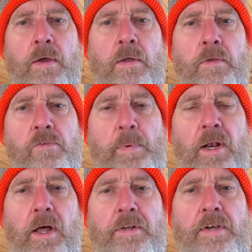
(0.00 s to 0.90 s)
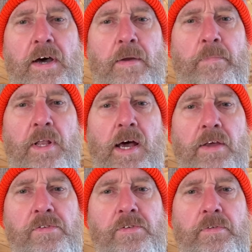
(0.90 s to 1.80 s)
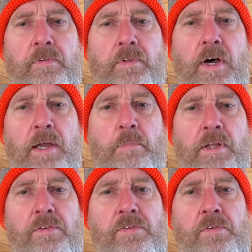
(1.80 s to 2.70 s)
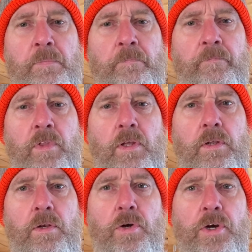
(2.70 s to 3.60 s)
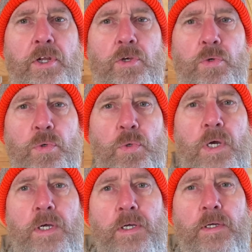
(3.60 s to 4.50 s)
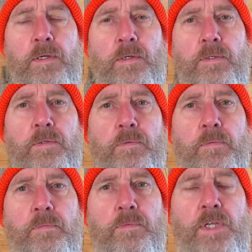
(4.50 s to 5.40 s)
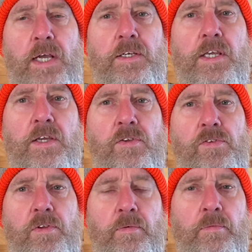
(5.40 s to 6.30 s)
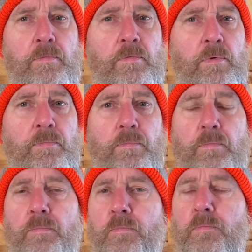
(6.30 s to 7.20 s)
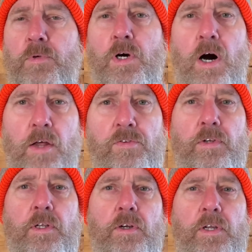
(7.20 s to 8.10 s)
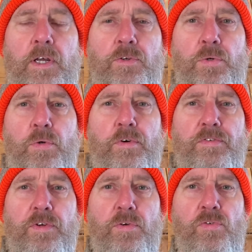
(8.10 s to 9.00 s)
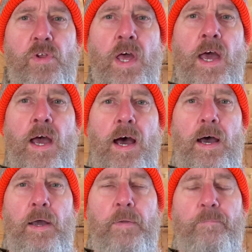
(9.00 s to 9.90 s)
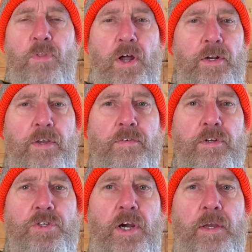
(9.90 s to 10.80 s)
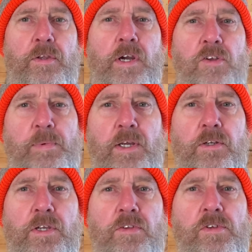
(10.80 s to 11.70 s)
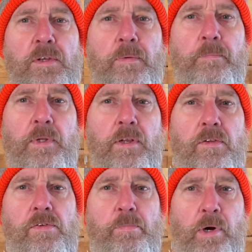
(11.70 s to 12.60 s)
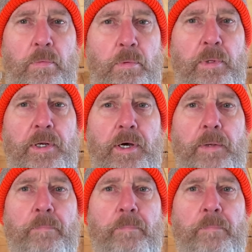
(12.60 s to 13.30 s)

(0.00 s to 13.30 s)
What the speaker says: Spent a lot of time in the last 9 months learning new techniques and constantly looking at tool reviews. Thought I'd give it a try. You guys make it look easy? It's probably not.